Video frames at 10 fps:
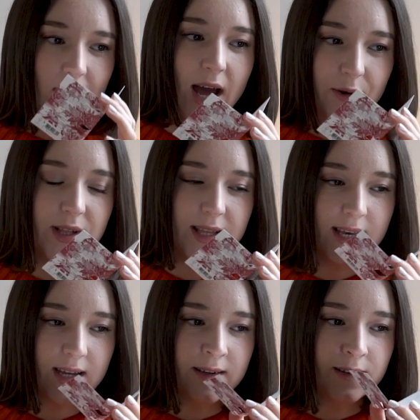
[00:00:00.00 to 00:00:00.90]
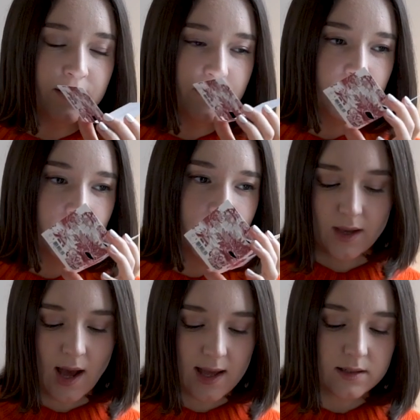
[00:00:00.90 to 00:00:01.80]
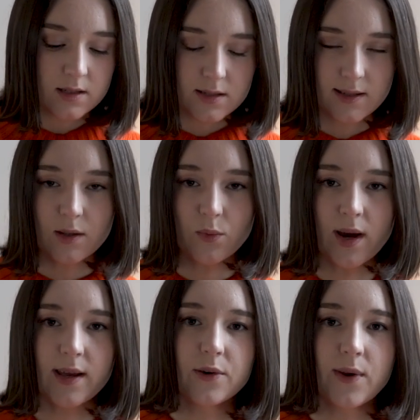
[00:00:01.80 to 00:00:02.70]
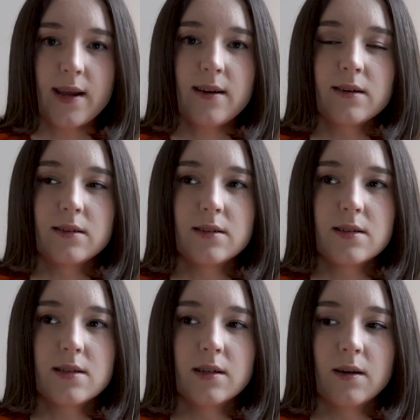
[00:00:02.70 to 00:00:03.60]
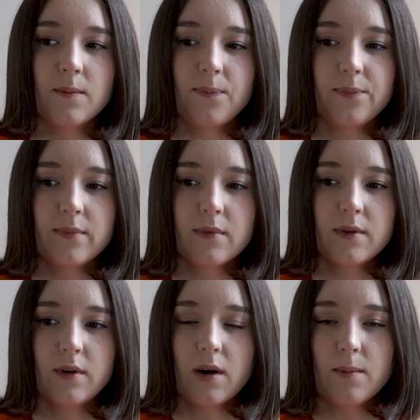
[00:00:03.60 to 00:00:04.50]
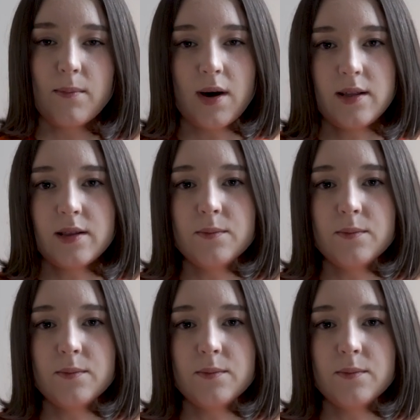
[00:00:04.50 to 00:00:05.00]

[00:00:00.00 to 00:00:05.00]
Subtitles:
I really get it. I understand why creators combine the